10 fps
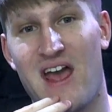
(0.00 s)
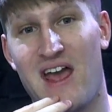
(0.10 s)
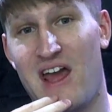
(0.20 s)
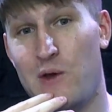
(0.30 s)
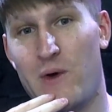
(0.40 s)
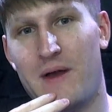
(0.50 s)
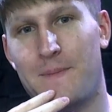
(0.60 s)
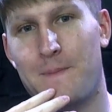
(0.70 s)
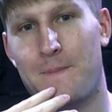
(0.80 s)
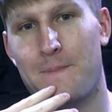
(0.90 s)
Anyway,
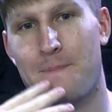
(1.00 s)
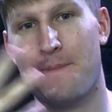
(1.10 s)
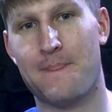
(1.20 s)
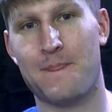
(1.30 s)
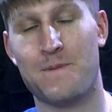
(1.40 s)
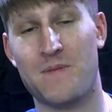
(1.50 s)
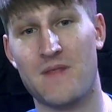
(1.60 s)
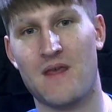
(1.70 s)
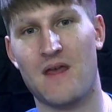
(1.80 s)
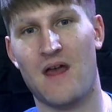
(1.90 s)

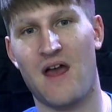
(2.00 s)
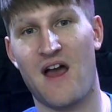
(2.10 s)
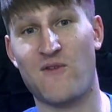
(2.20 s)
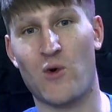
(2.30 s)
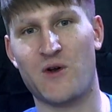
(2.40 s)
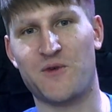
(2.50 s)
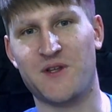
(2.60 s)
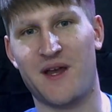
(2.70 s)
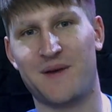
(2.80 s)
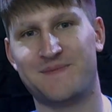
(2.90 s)
have a wonderful
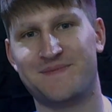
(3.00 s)
day.